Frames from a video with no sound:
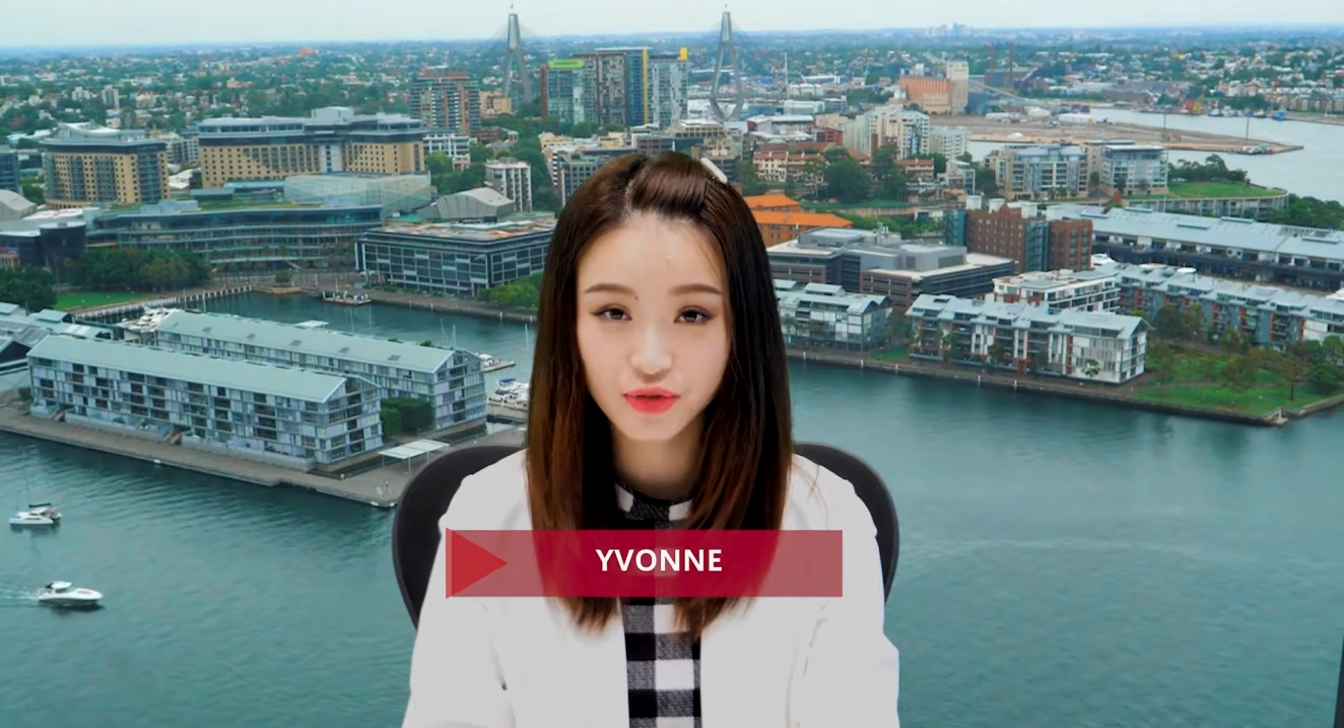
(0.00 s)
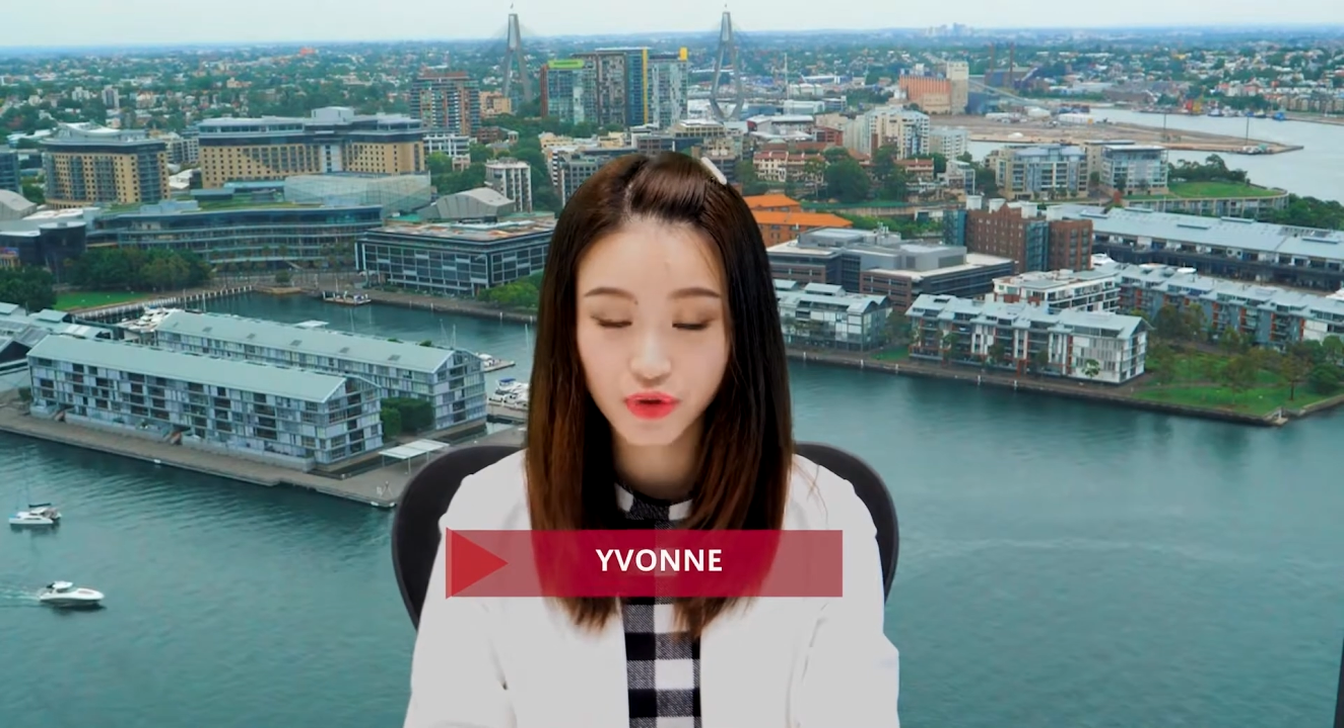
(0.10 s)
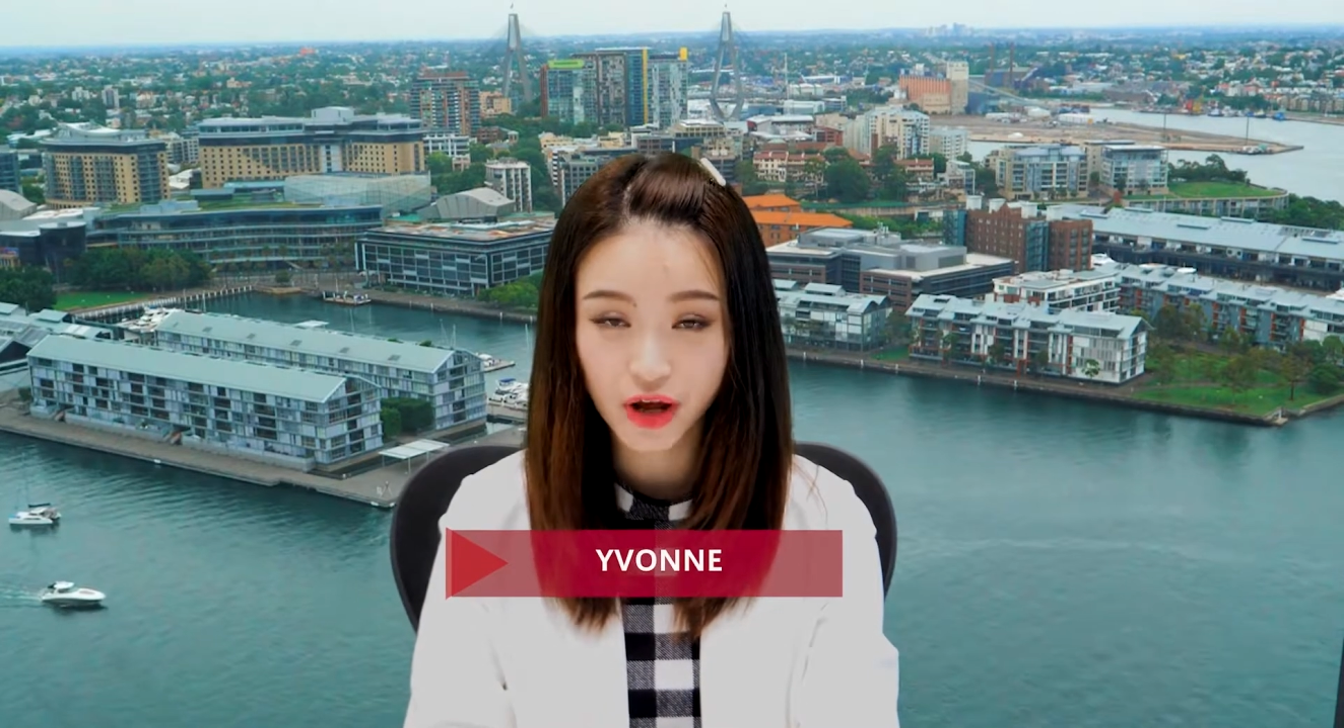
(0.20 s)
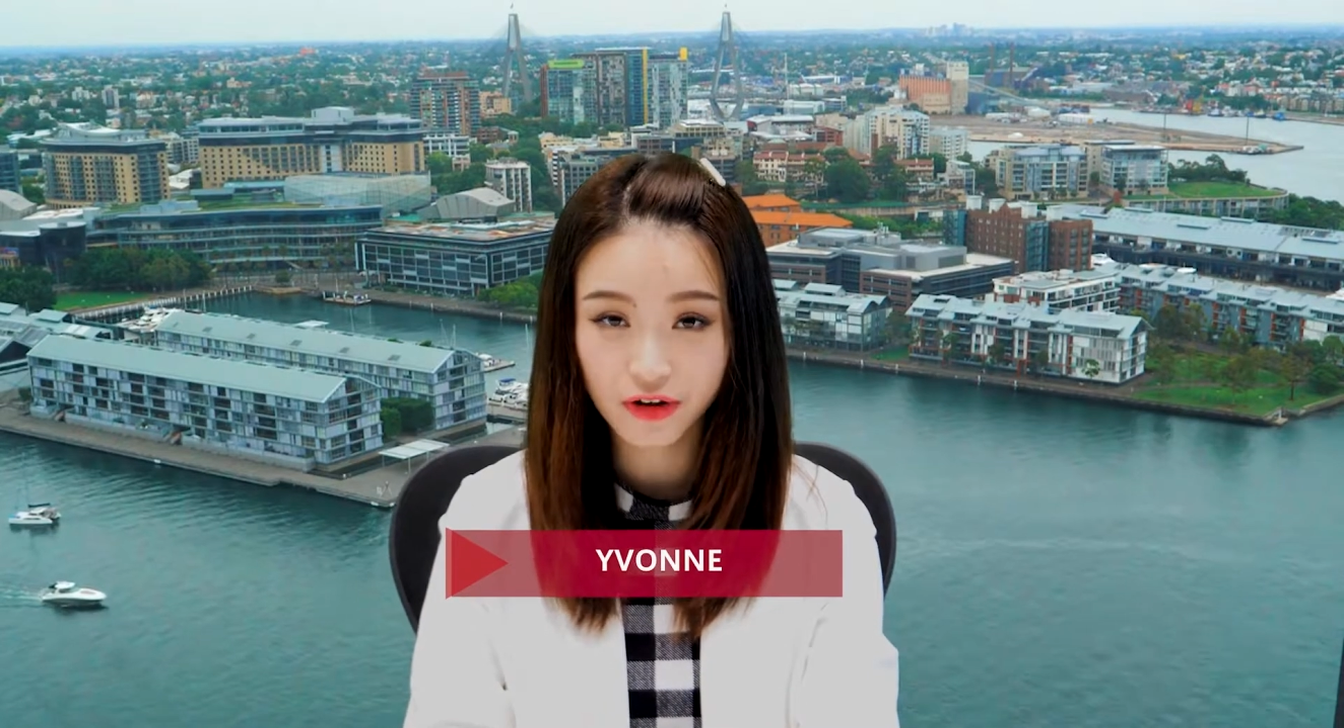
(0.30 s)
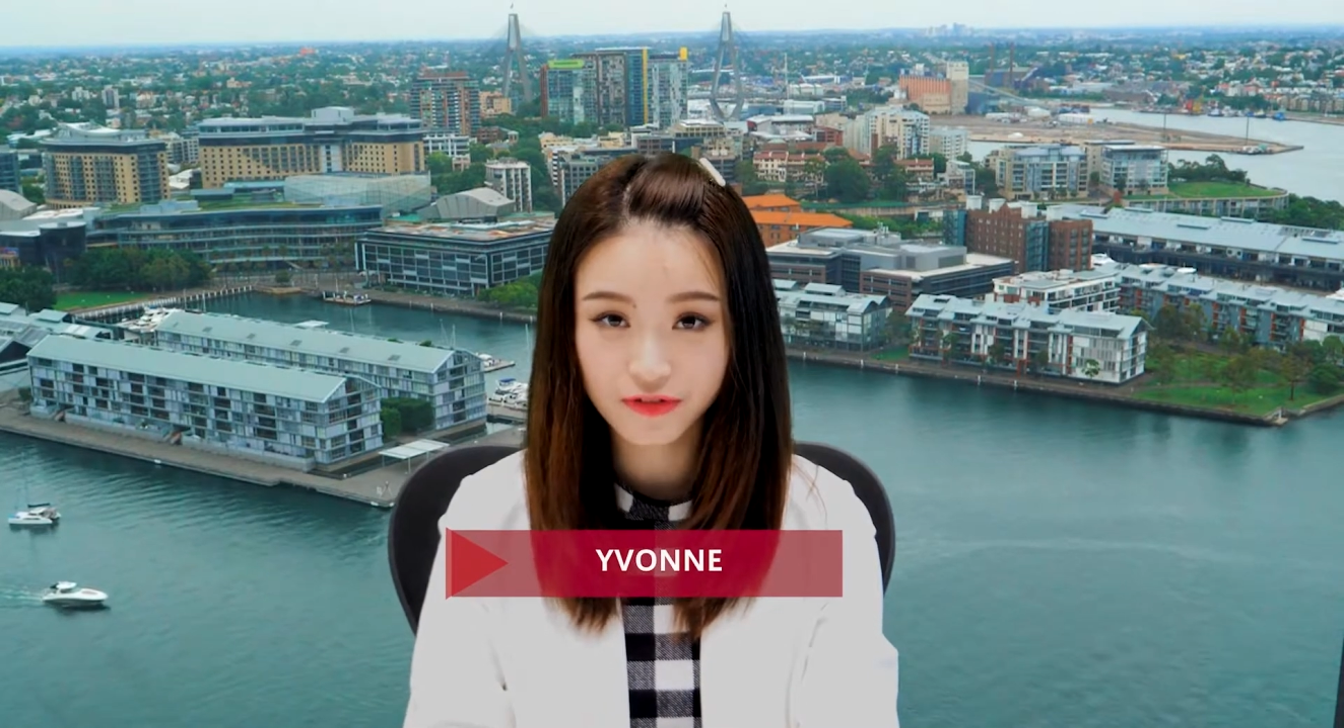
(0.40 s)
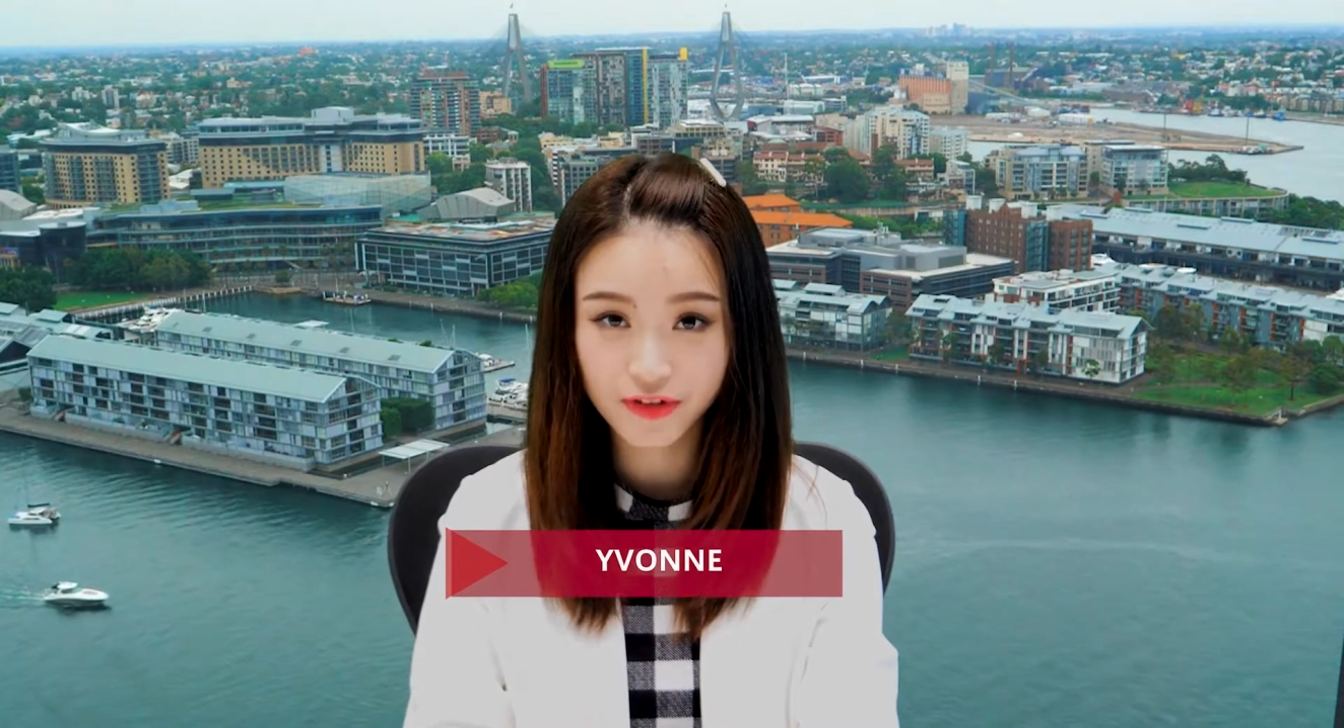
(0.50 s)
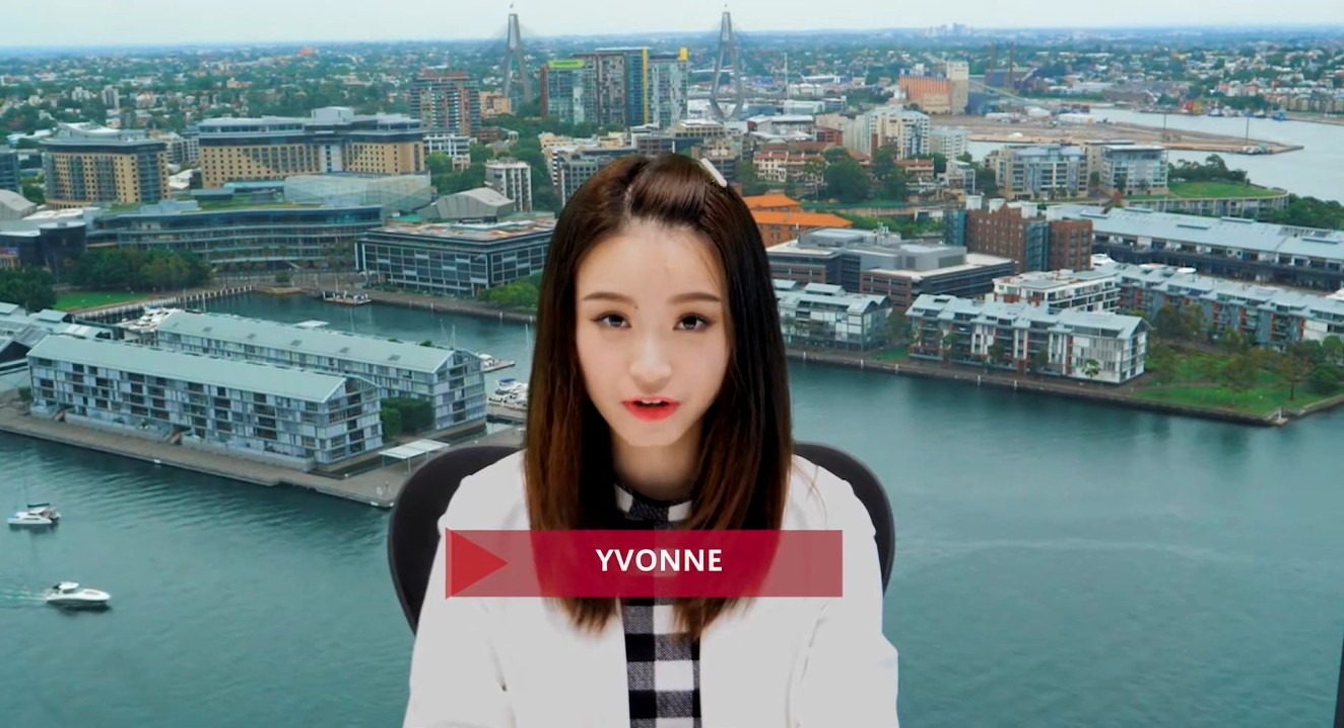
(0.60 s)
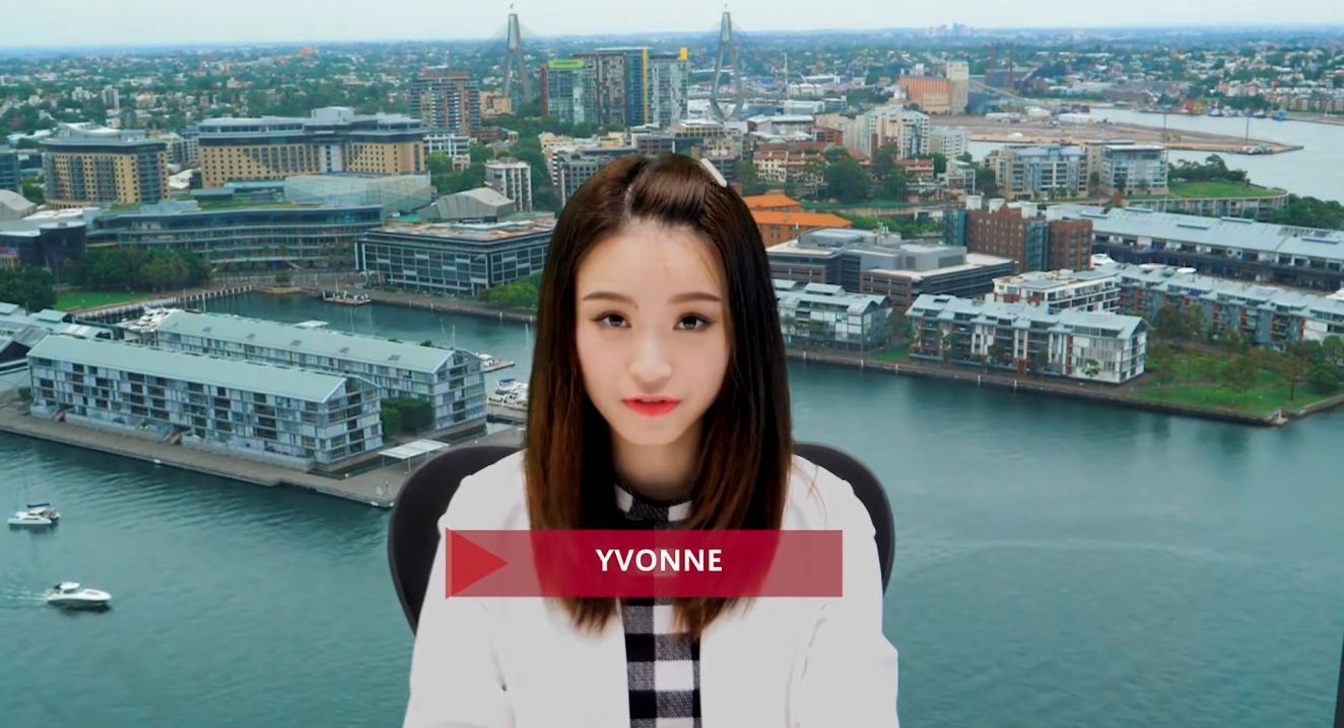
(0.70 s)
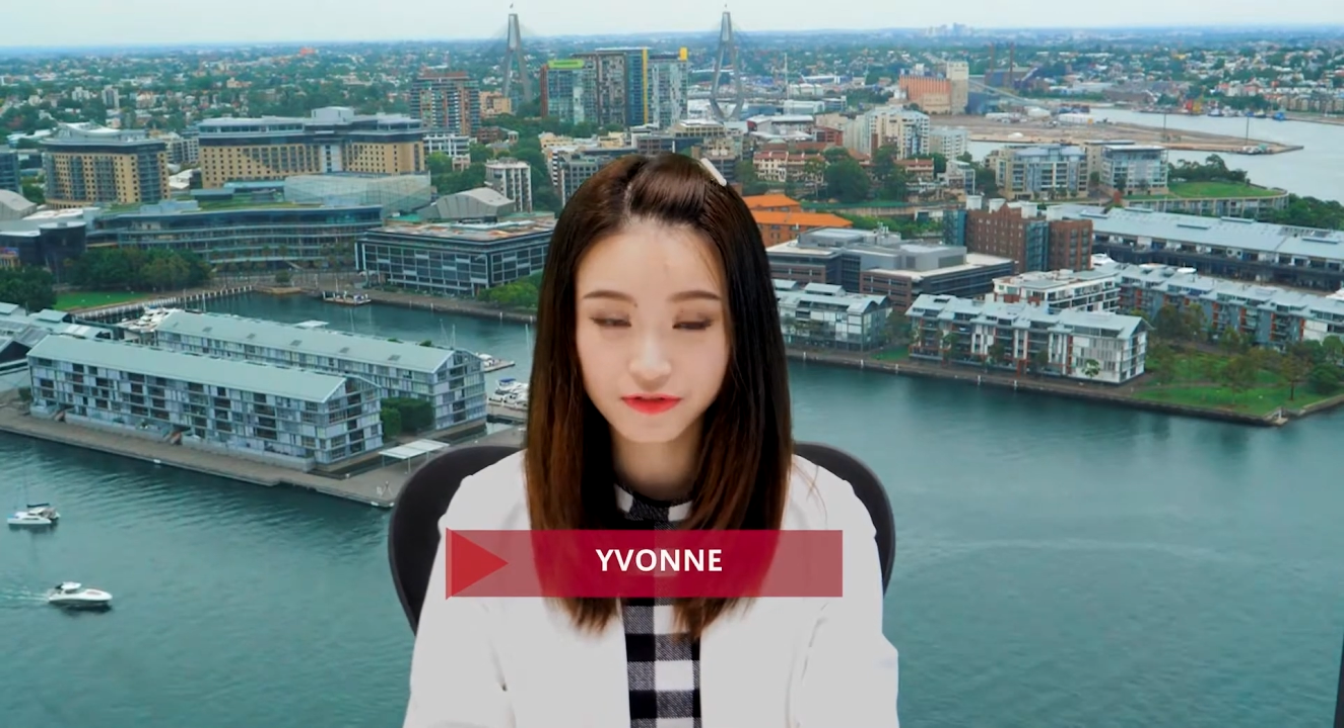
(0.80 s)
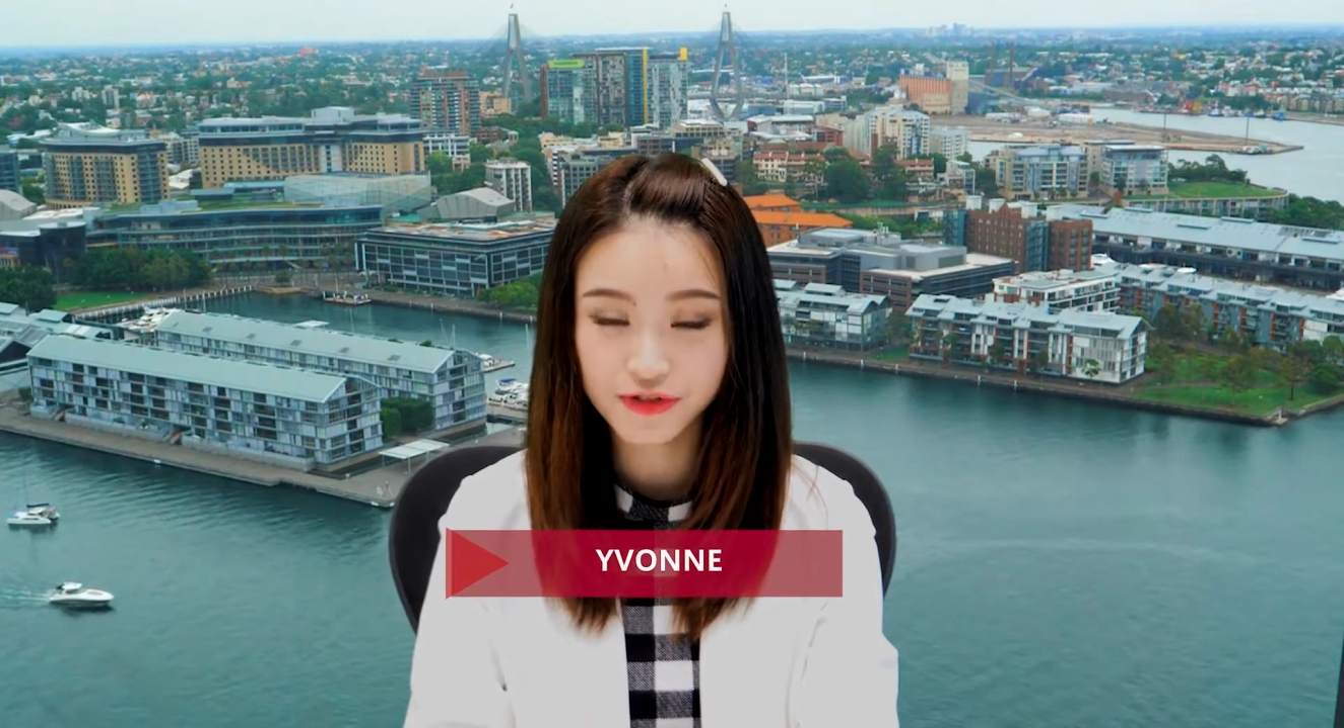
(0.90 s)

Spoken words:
12th of